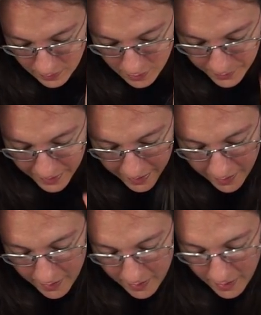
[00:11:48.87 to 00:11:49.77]
Okay,
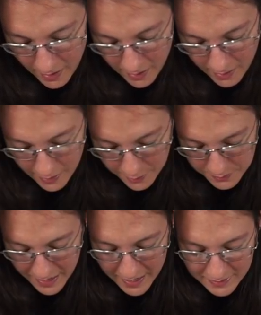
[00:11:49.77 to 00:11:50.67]

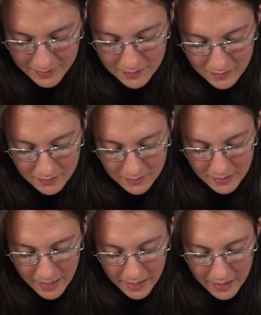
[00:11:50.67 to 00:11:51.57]
next
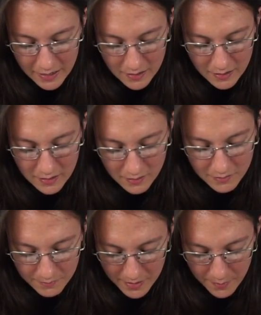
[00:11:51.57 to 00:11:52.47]
is
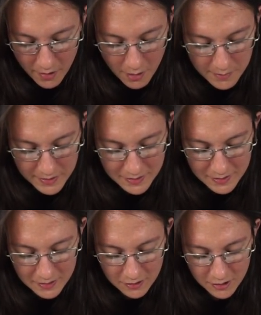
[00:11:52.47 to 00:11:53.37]
my mom and my
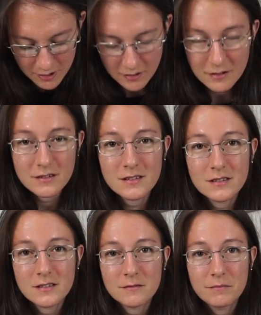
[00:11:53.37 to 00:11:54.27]

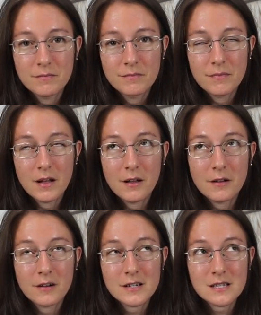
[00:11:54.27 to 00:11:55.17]
sister's
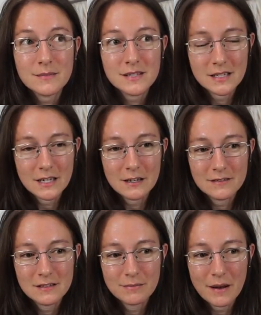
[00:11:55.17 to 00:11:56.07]
Christmas
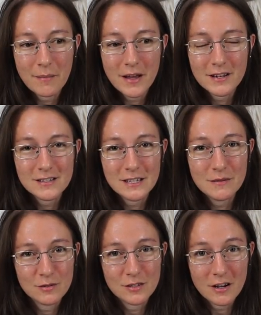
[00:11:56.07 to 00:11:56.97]
gifts, but I'm not gonna say
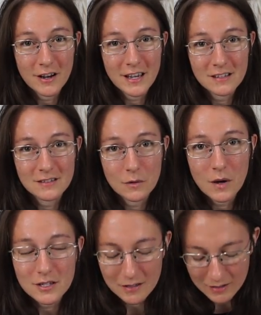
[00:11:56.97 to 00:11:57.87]
what those are in case they're
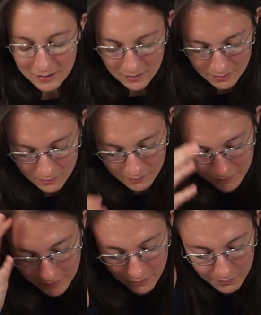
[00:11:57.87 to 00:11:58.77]
watching this
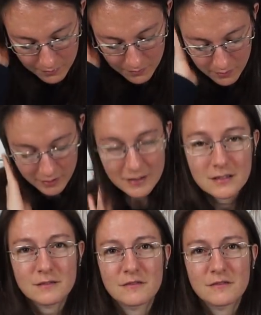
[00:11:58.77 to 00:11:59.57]
film, or this